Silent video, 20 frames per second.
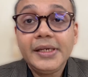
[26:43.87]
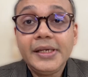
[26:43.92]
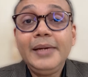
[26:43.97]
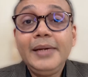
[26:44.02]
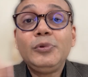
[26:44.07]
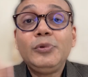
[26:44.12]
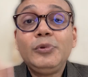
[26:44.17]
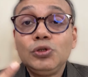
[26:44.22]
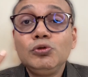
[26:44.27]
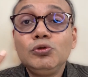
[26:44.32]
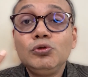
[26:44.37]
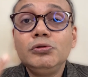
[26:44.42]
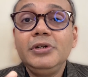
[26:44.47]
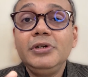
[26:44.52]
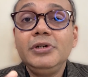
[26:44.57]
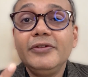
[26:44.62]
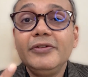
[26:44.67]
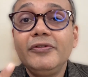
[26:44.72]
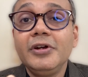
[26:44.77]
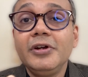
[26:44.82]
keep
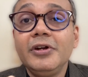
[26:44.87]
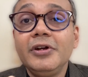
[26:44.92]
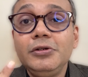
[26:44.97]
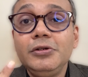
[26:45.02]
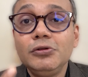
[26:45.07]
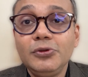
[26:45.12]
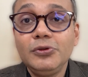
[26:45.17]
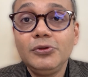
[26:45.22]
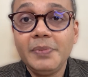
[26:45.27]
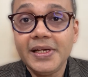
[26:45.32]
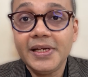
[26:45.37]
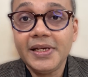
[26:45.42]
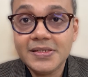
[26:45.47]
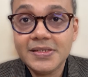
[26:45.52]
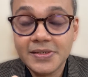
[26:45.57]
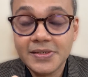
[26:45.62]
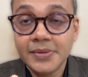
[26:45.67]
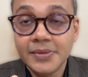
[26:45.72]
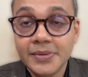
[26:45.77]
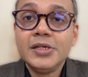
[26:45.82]
two different
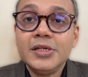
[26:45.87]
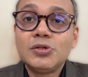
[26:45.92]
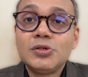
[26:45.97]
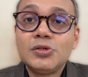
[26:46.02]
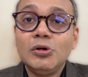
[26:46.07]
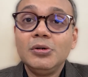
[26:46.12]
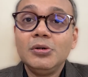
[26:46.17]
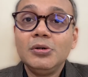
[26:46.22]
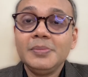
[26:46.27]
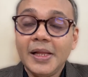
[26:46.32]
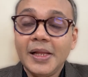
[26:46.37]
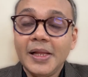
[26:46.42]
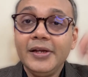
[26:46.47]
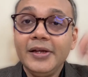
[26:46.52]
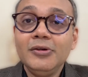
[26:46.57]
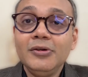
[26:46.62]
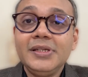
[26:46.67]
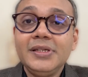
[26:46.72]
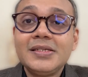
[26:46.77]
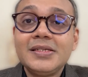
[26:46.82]
toothpaste. So,
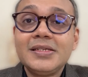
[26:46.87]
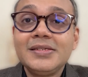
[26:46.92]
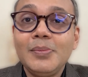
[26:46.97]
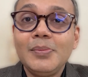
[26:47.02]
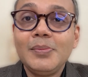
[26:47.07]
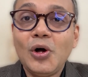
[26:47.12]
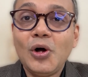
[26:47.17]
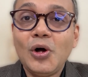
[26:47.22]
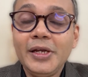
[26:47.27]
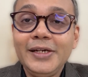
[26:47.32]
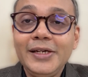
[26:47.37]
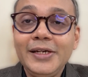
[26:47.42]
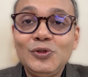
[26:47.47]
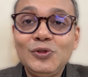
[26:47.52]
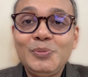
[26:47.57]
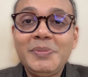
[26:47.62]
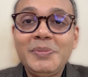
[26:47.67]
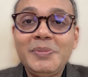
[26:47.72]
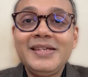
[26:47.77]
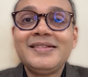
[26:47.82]
this is a morning
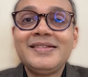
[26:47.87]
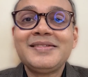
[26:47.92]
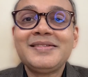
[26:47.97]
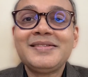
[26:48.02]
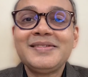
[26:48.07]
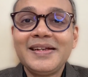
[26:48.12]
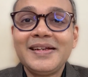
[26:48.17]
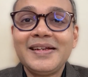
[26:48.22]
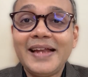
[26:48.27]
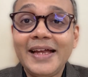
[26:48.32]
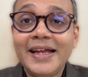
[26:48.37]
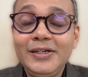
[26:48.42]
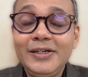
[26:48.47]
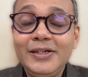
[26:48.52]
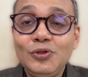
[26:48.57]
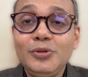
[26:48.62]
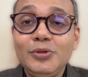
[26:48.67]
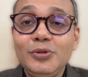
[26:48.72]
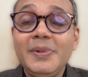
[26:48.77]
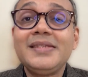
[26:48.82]
toothpaste, this is a
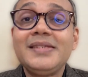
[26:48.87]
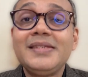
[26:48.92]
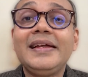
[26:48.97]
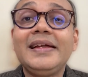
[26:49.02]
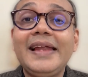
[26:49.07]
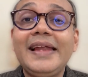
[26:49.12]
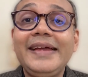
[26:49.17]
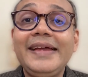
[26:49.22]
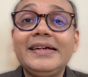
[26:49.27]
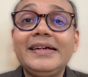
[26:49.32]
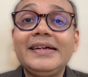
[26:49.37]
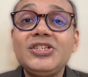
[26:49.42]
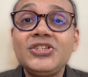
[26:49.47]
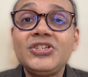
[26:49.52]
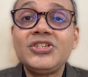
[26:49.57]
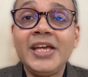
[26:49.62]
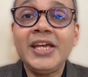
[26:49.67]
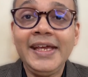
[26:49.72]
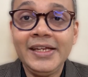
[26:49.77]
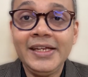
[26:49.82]
night toothpaste. They like a
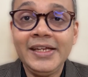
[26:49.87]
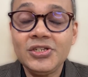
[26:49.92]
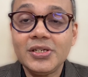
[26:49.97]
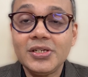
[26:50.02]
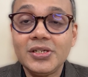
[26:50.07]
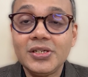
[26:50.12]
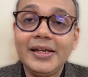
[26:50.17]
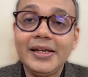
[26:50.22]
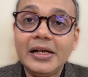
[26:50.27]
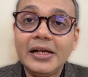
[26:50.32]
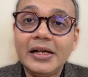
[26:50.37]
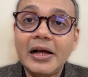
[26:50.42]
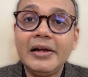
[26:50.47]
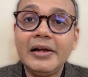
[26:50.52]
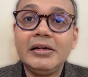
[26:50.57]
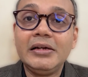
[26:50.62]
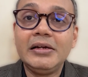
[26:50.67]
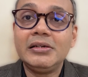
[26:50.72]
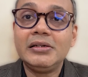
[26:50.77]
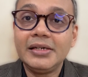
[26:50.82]
change in
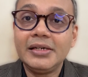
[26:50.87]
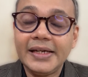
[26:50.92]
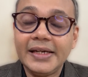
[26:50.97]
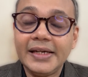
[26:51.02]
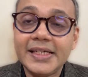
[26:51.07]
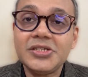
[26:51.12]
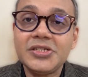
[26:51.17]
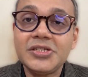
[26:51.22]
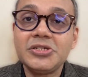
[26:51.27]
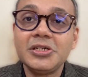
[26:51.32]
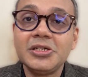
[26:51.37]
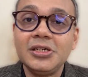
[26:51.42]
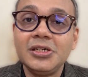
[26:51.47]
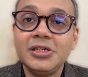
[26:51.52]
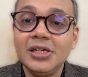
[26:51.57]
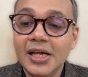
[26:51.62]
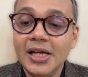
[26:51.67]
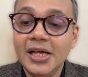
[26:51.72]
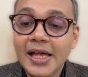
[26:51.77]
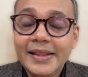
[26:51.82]
color,
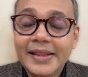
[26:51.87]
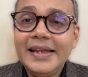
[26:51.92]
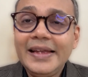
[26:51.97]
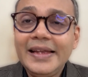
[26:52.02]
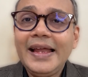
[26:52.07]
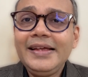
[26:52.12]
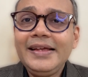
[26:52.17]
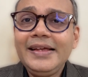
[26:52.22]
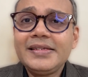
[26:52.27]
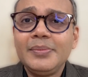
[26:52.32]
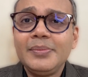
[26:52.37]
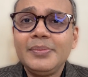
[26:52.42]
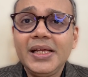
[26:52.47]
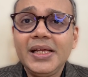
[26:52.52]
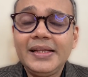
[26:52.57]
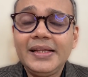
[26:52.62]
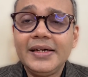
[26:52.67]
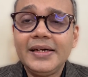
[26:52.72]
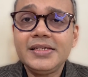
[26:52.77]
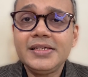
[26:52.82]
texture. They like
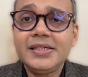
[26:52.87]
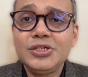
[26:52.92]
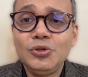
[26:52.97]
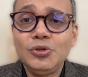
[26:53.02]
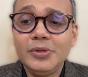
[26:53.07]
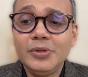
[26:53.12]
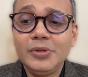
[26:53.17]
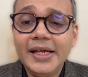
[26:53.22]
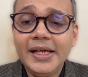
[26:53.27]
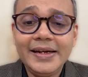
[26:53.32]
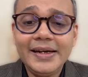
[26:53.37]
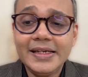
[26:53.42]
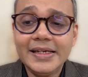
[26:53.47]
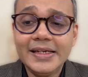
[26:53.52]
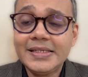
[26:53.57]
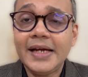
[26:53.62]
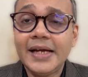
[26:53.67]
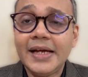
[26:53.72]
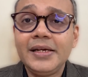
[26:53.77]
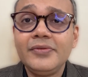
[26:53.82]
something that is new. They get
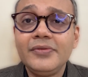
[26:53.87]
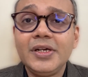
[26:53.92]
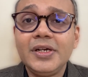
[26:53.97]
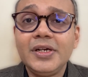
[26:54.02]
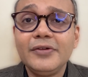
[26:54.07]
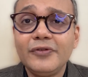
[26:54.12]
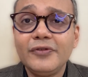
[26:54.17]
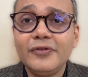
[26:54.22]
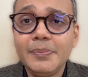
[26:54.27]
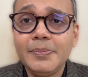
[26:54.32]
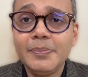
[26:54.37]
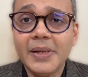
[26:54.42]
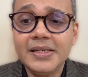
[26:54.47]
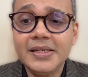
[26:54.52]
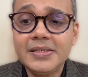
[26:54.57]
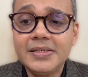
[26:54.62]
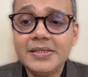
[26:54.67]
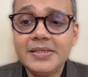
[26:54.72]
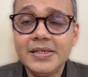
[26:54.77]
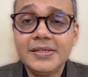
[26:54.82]
excited with different
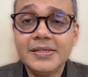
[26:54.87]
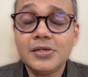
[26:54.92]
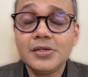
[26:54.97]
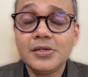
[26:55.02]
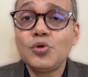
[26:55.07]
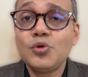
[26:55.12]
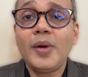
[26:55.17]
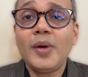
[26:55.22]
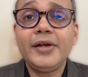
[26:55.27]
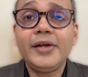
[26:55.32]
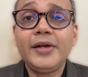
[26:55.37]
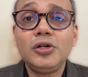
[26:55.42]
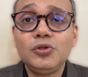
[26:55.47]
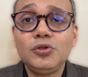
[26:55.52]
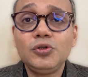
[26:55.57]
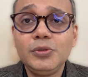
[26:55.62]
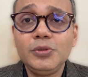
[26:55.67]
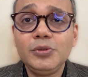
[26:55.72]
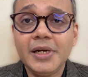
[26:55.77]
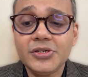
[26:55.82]
pencils. So why
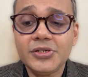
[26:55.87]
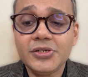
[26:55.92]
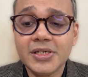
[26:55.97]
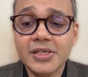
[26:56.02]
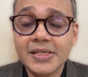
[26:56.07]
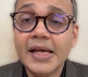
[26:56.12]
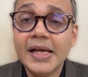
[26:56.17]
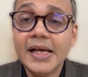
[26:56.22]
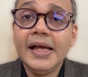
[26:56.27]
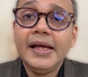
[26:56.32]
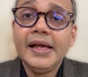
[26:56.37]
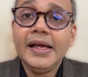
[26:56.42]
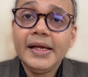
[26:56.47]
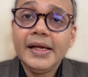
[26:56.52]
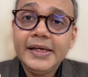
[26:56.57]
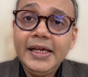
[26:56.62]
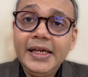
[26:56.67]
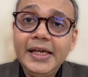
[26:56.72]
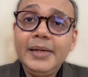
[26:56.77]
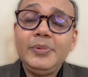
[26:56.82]
not toothbrushes?
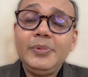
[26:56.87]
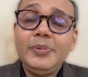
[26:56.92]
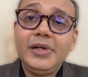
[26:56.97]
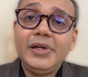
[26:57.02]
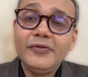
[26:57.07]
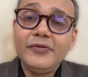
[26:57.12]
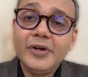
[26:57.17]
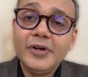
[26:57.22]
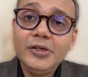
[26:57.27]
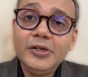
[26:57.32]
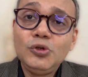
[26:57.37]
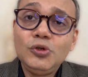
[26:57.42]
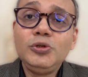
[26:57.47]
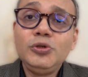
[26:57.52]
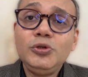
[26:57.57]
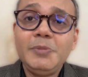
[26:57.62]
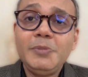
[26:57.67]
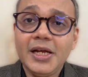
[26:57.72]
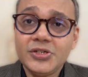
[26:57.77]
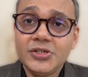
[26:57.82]
Keep different
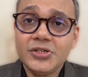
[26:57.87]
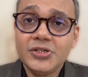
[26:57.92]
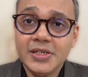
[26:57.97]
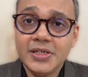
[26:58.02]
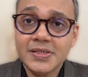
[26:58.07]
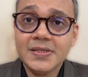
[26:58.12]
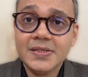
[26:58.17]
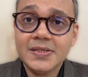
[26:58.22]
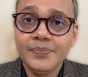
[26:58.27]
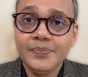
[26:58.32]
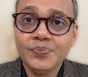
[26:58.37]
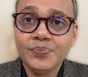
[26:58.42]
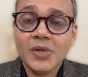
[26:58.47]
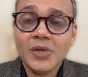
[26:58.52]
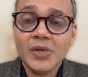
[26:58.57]
toothbrushes.